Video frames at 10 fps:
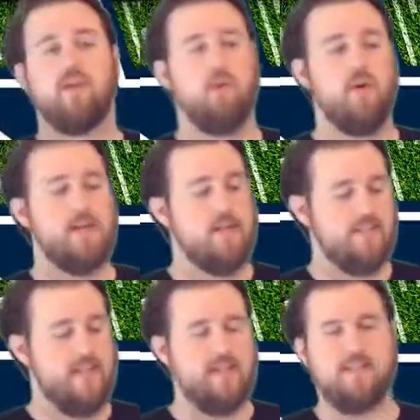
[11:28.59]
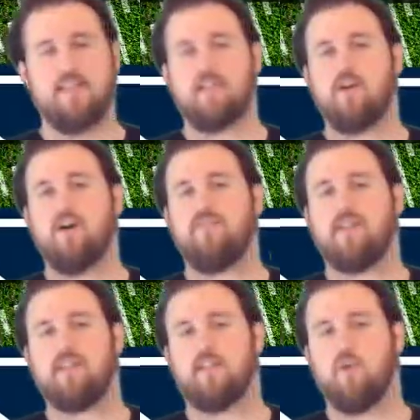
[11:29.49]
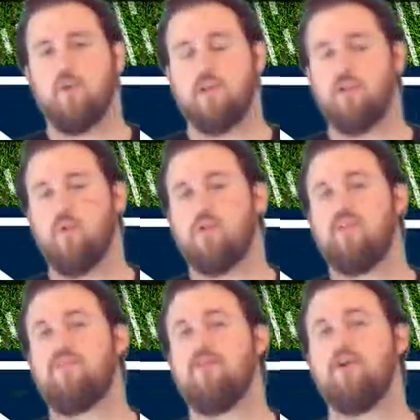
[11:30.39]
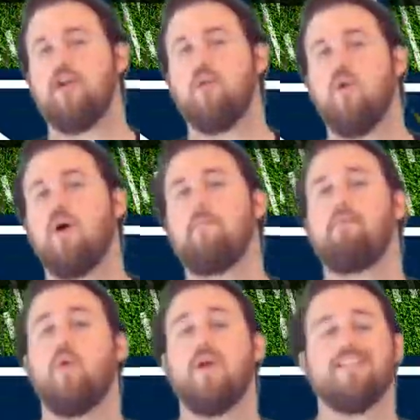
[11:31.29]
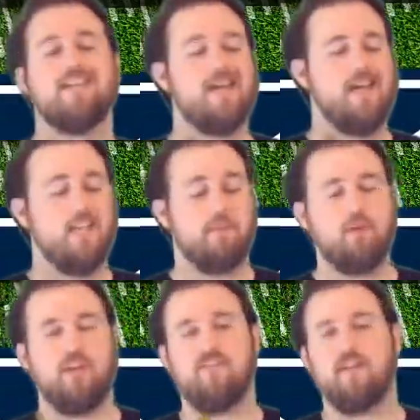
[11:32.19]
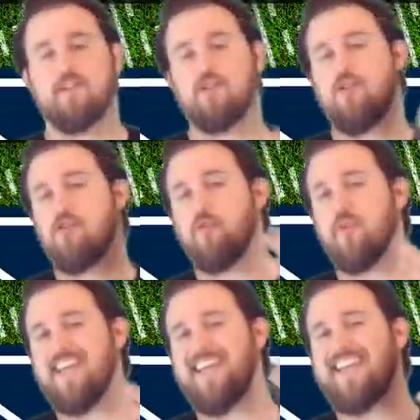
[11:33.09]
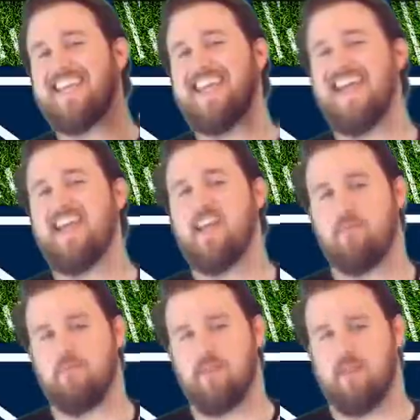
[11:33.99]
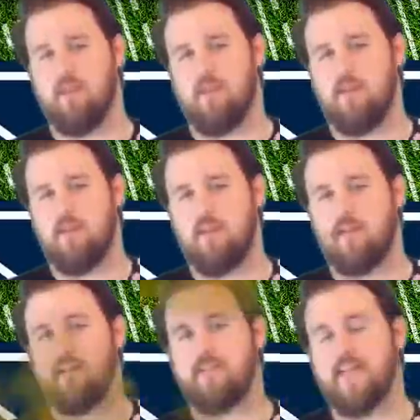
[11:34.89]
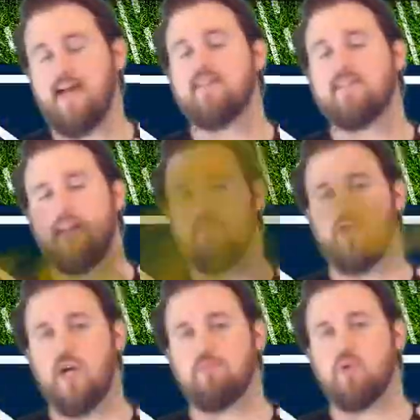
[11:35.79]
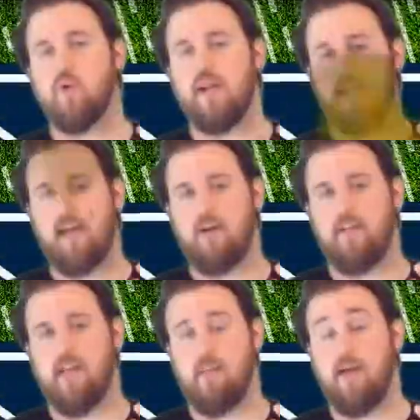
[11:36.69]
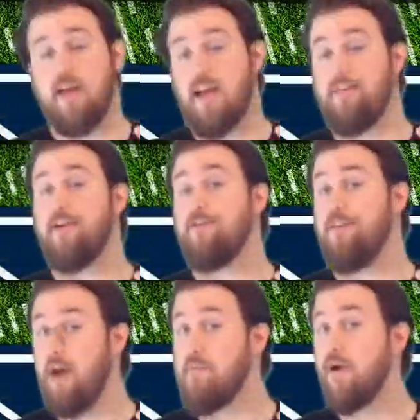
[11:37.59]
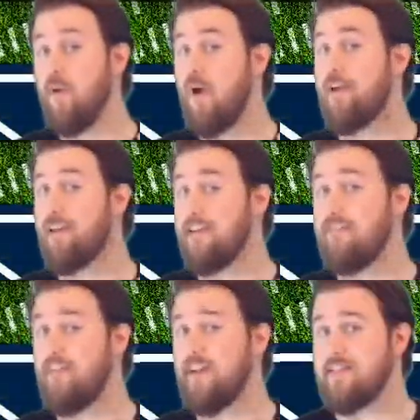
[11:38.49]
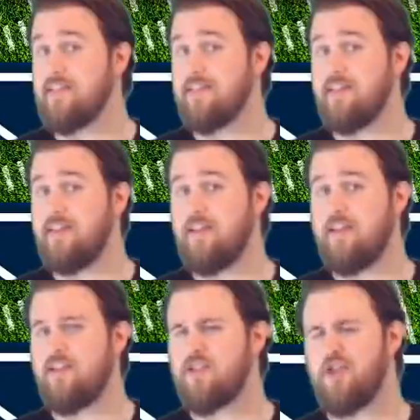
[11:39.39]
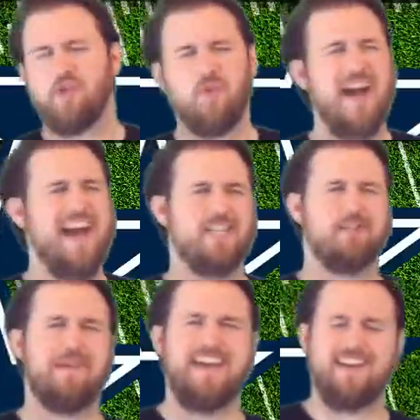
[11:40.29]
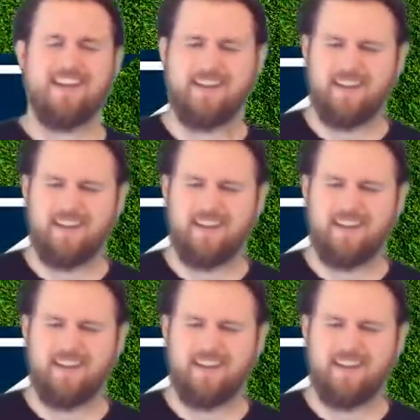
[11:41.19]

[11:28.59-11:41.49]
you. Tennessee's offense had scored a total of 31 points in the previous 3 games. Dallas let them drop 28 on them and their number one defense. Trash, man.